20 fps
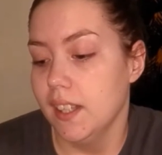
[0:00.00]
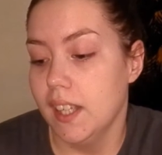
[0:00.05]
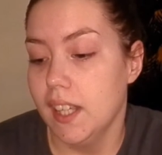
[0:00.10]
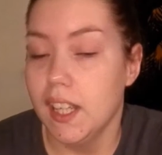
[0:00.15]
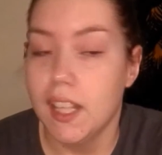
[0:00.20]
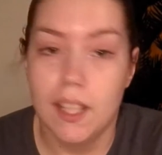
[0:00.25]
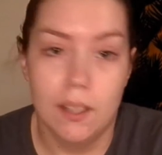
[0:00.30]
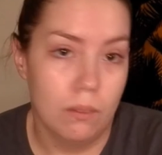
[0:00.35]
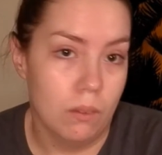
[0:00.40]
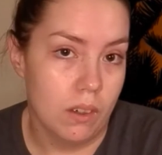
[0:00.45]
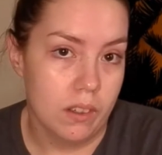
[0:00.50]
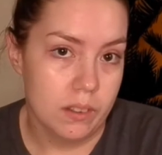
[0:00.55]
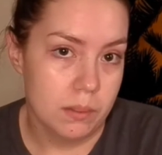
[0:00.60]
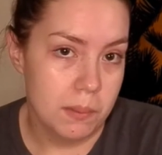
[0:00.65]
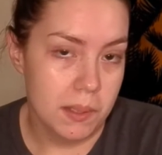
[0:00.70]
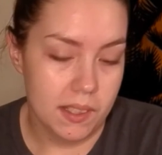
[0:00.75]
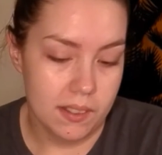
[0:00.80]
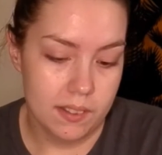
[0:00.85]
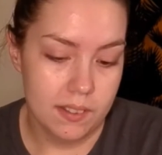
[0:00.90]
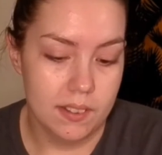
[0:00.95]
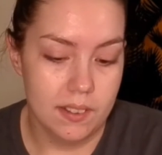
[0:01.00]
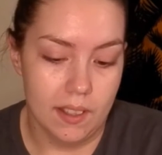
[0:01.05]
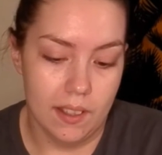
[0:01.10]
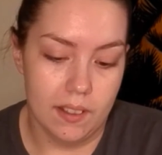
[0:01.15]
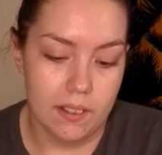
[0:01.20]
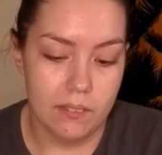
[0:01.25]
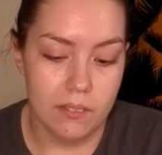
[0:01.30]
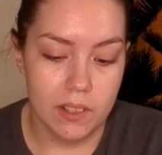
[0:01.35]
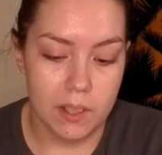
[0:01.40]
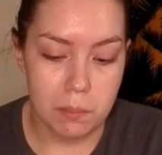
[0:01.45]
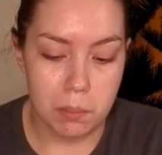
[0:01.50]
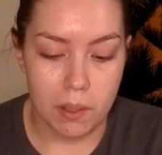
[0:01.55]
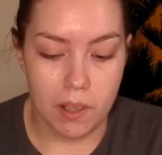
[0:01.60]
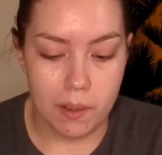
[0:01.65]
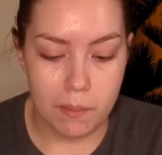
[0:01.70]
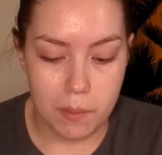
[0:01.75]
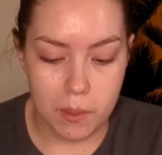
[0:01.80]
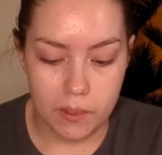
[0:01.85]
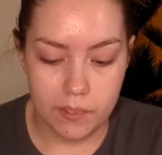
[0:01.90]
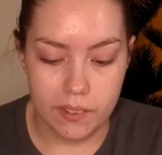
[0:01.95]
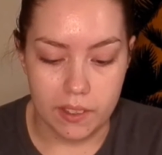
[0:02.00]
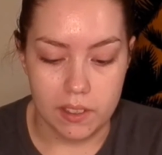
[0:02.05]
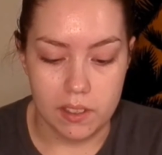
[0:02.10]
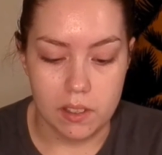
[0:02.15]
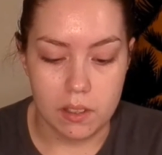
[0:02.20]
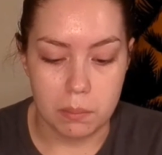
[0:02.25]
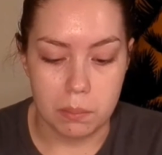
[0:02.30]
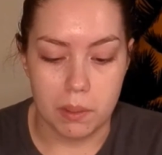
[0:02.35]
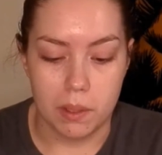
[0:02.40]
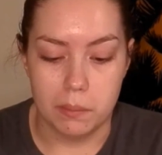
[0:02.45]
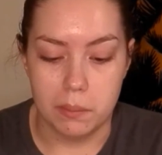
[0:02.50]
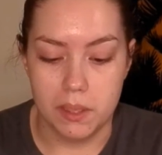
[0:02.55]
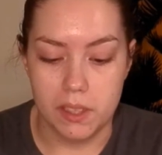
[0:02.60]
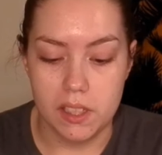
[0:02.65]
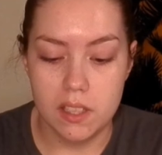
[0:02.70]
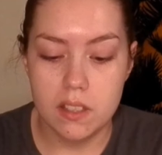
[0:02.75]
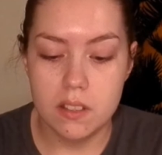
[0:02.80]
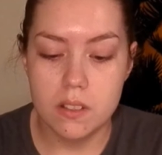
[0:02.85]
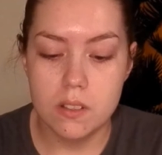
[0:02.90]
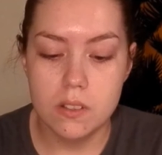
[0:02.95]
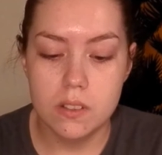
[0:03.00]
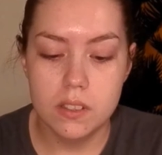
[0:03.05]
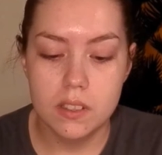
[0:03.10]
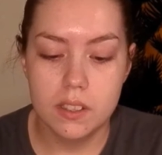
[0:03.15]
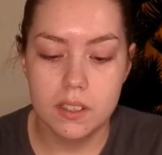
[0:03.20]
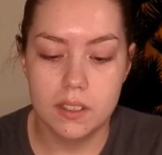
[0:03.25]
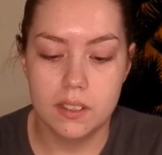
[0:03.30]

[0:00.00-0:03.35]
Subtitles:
It works best out of any primer that you could probably use.